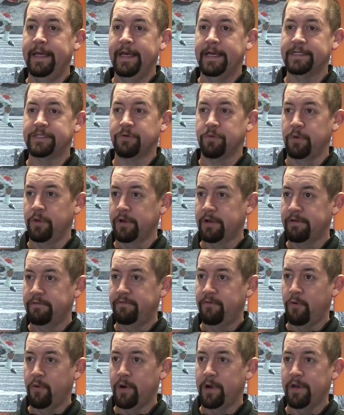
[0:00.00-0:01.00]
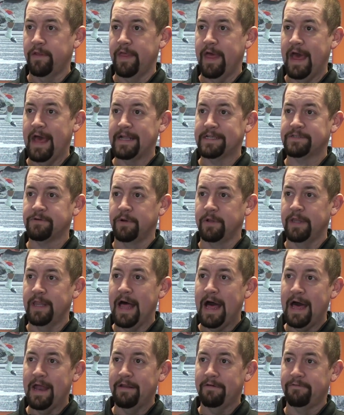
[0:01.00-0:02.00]
So we're looking forward to that. So a
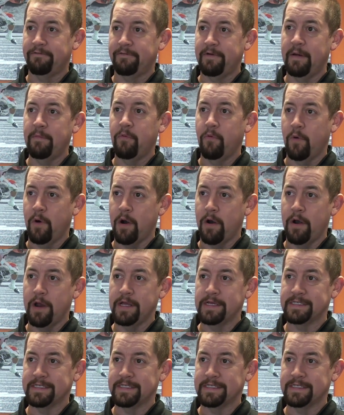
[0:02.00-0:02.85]
lot of February